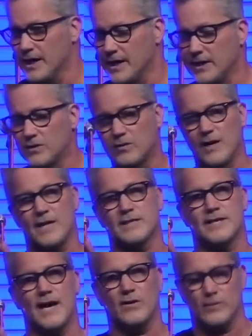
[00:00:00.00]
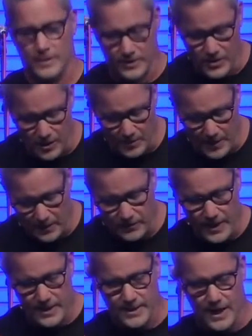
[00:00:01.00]
He cries out, Jeremiah
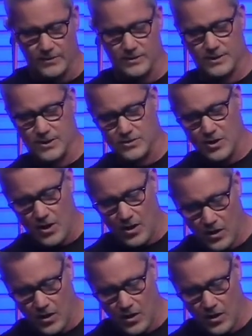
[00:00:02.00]
cries out and says,